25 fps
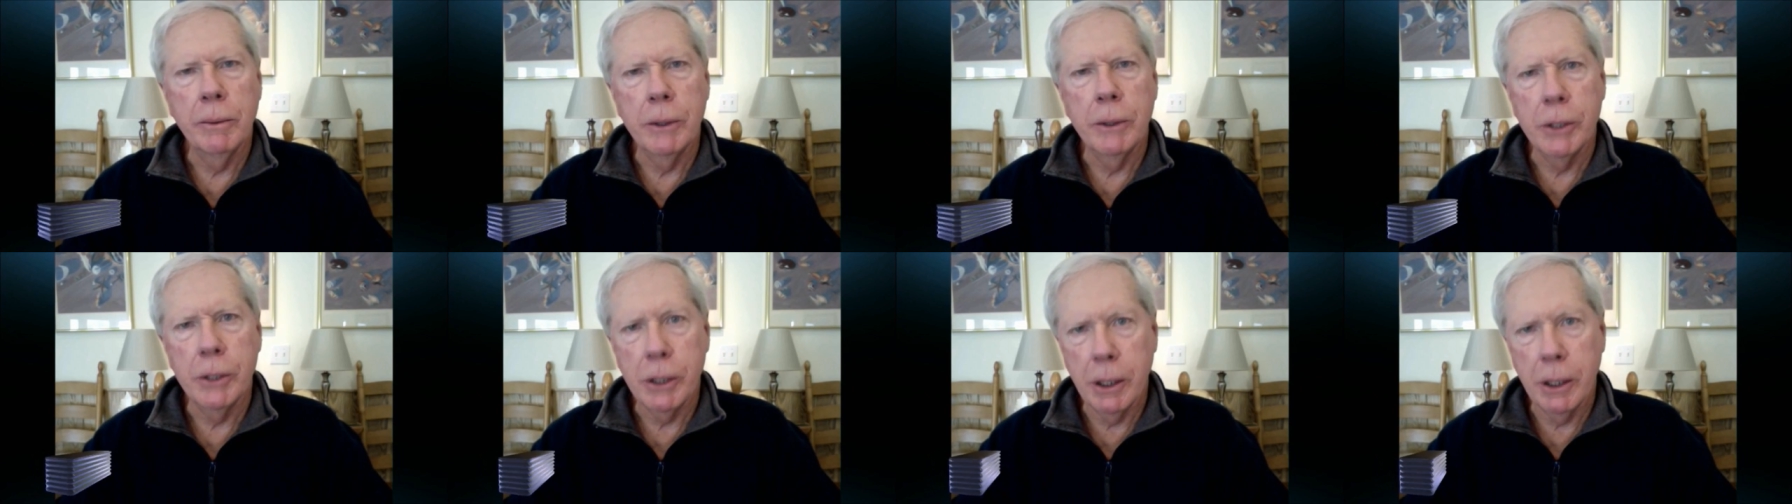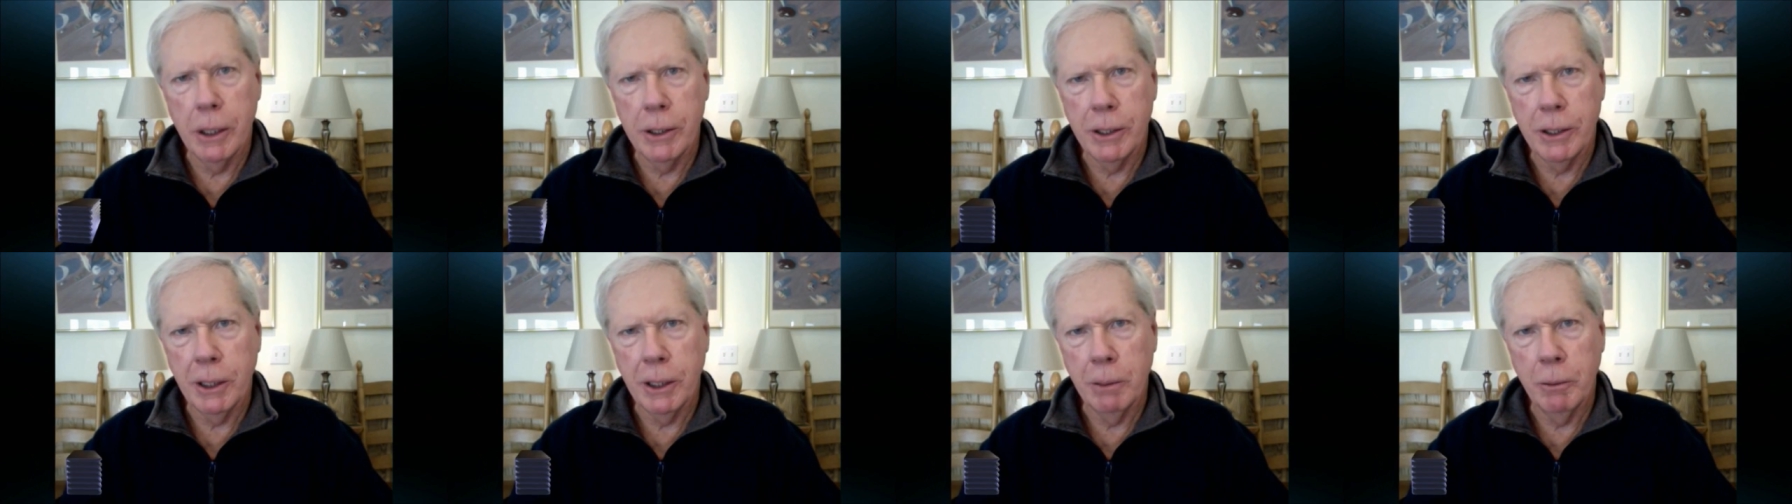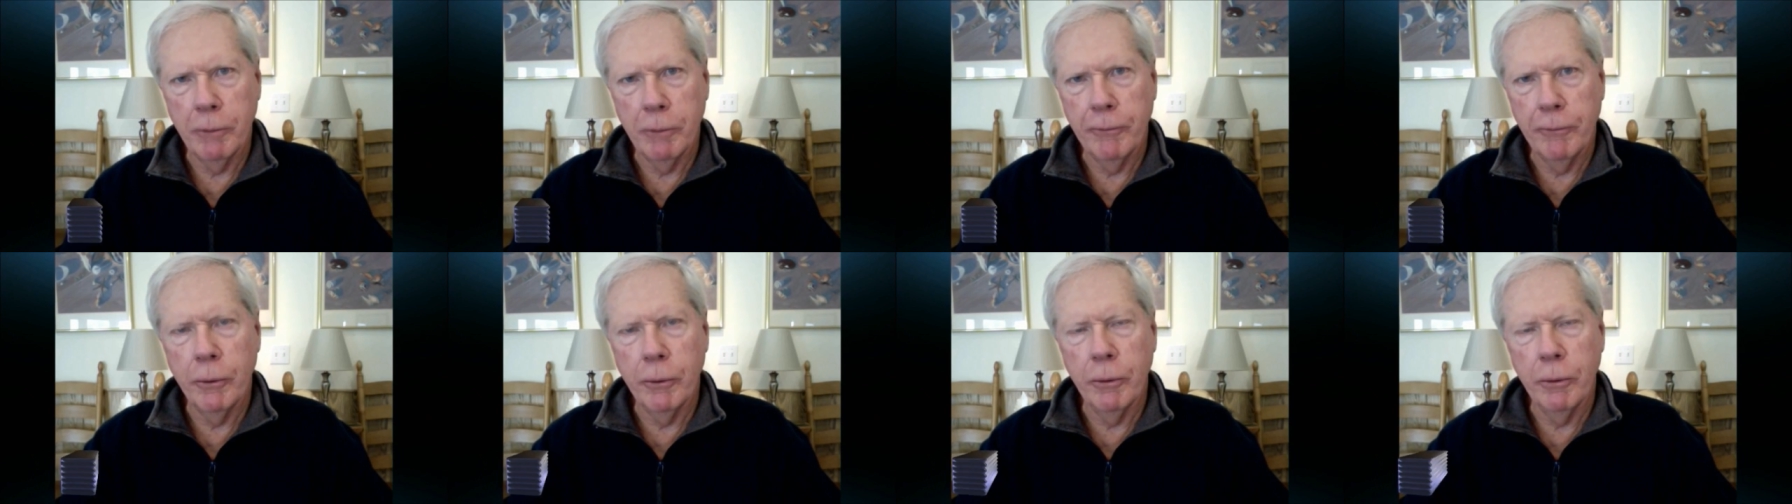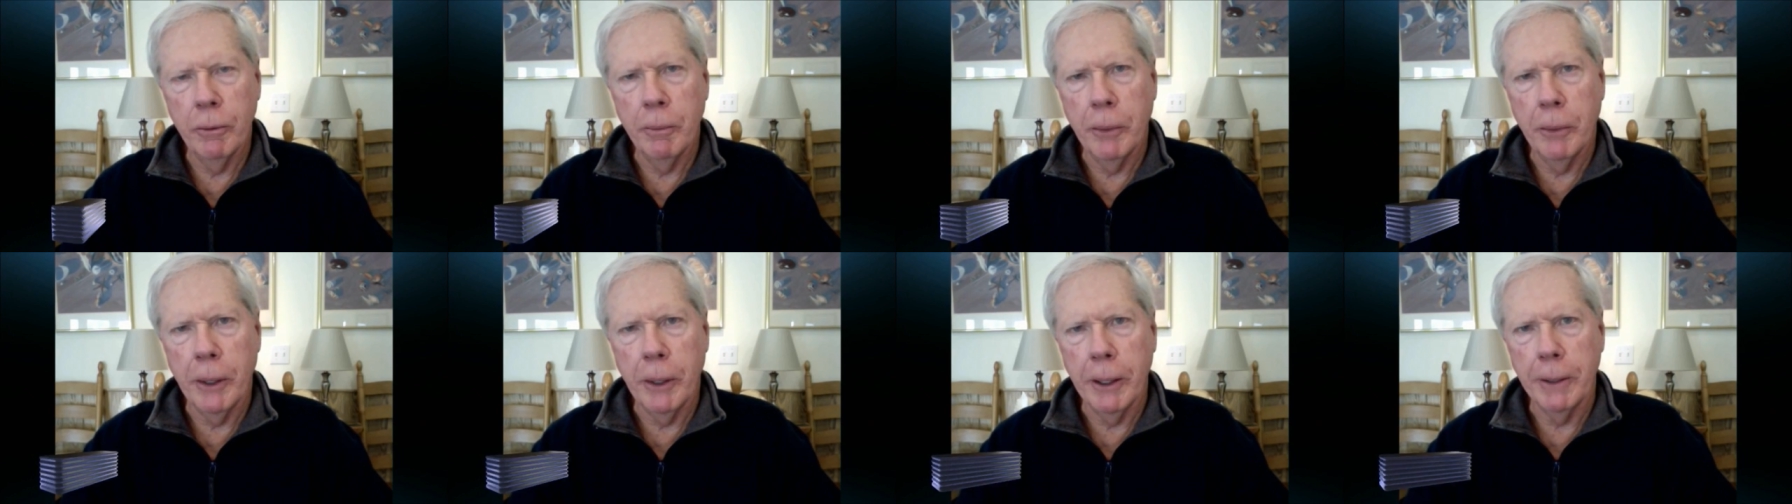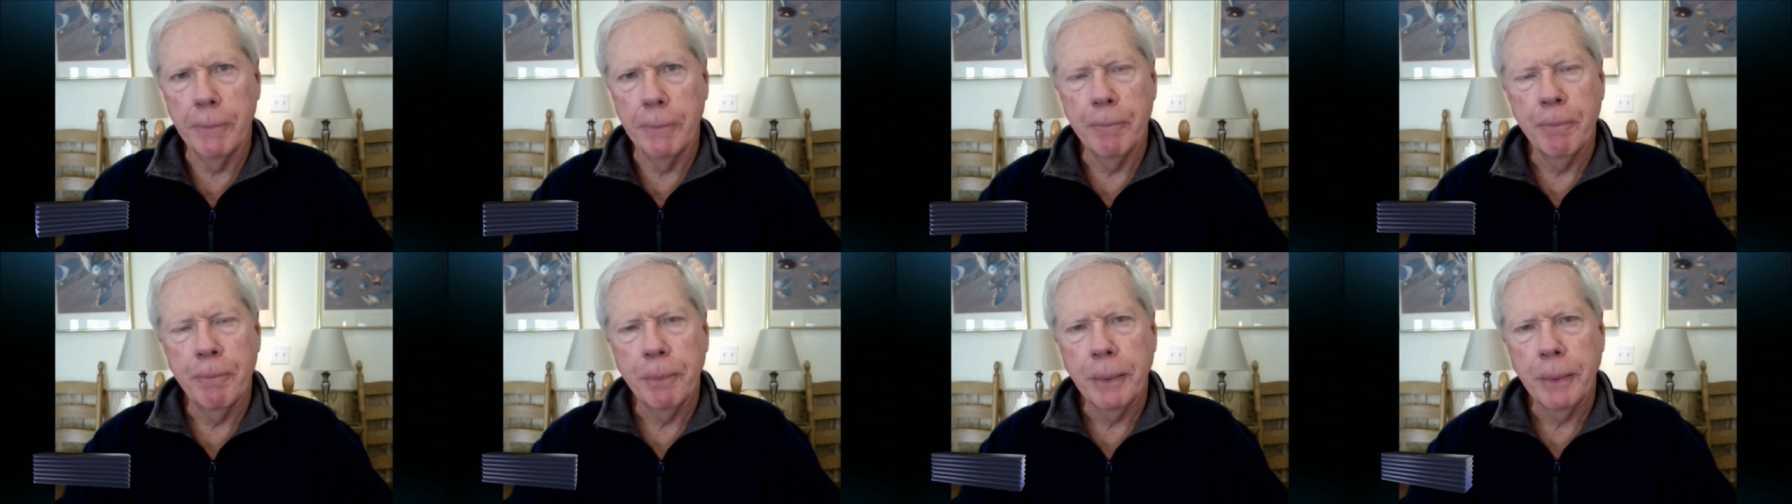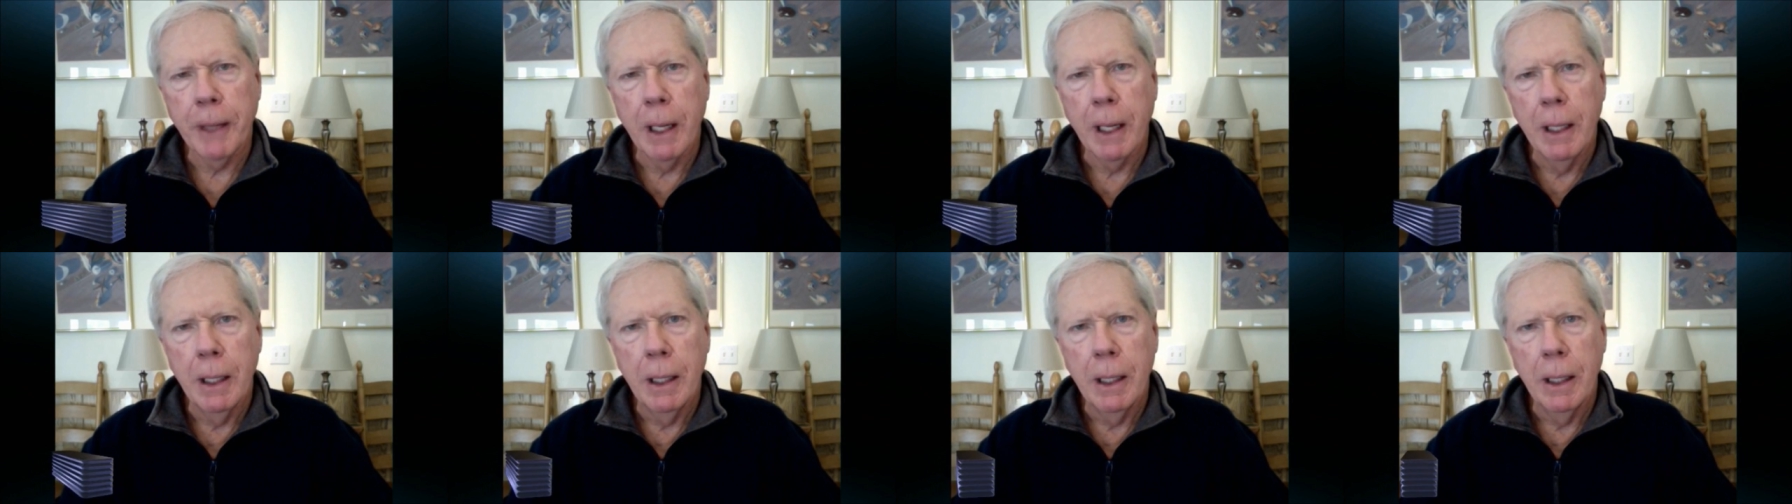discussing before the break,
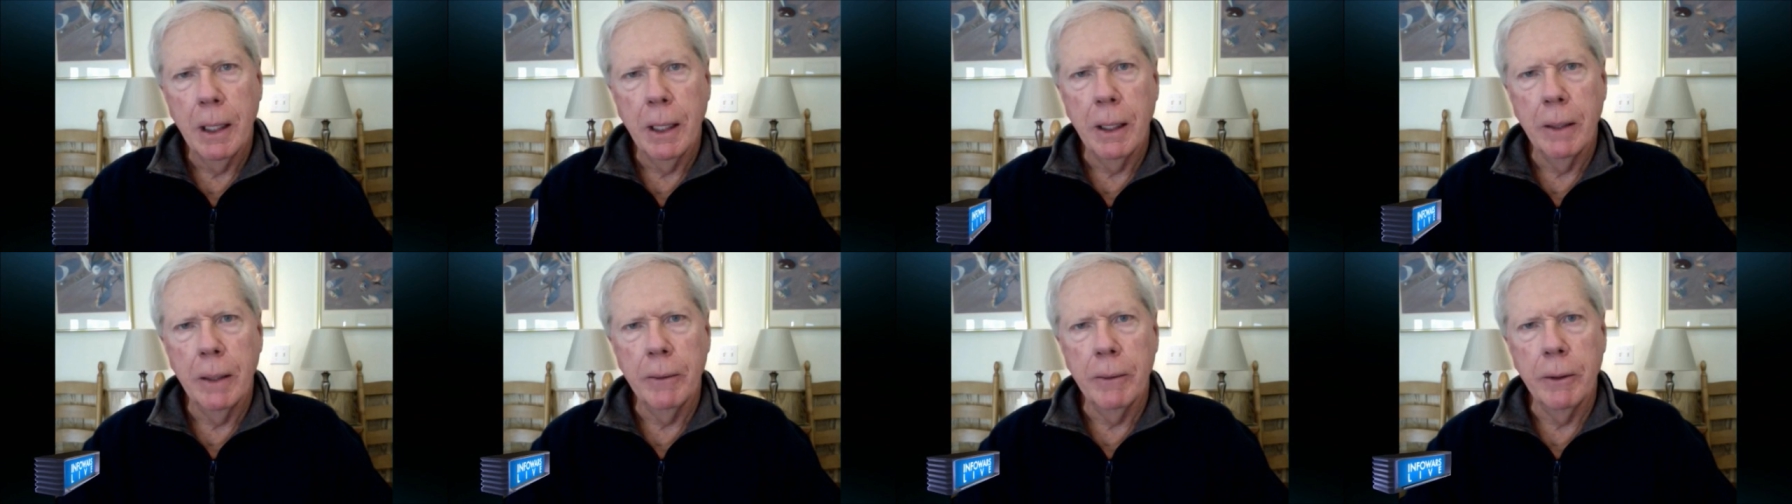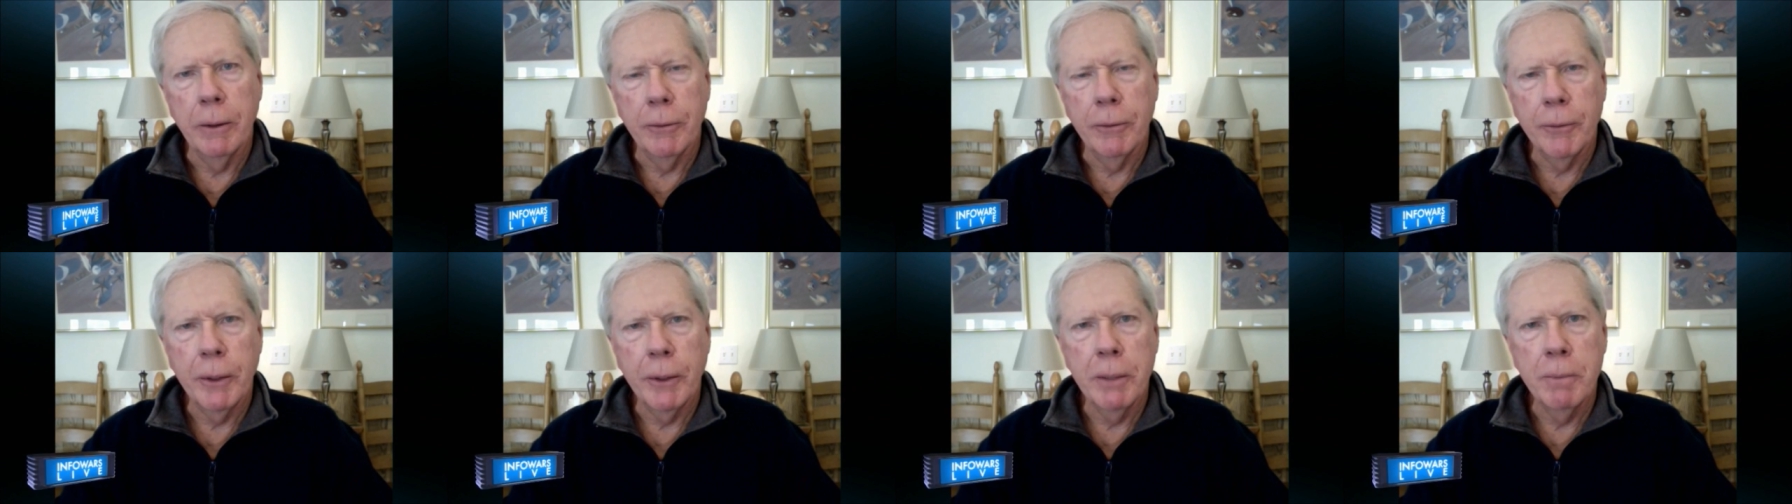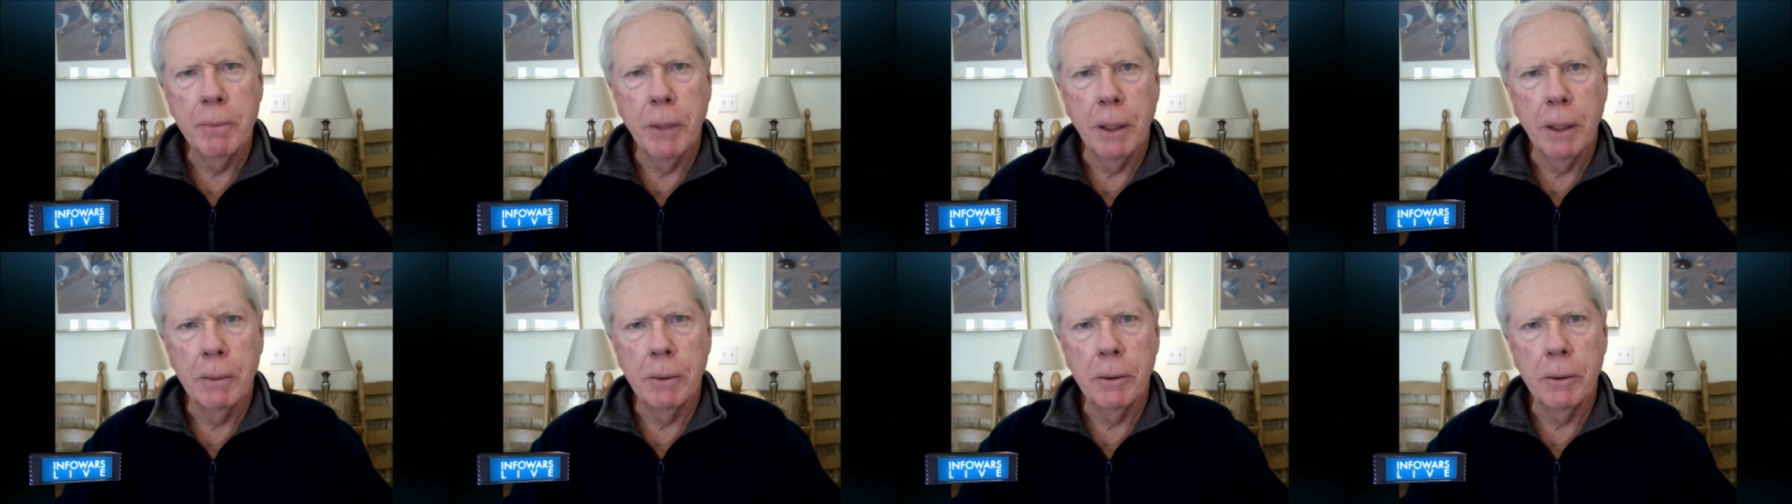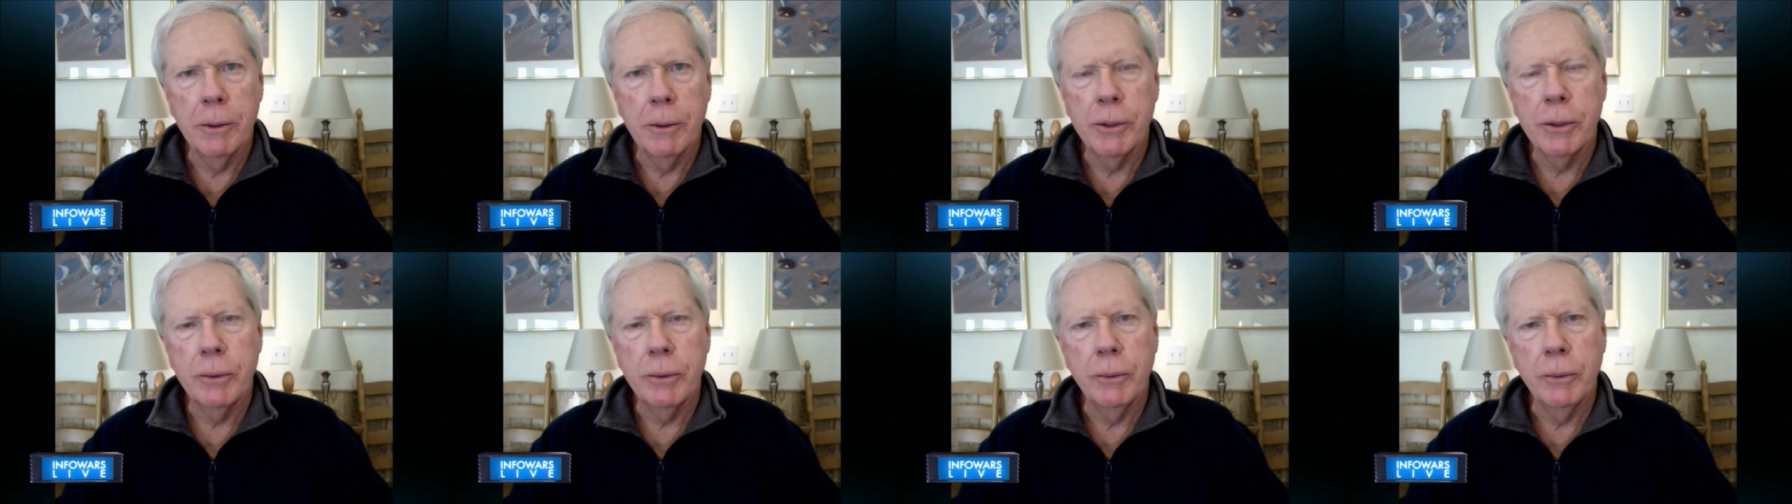uh, there are three bubbles.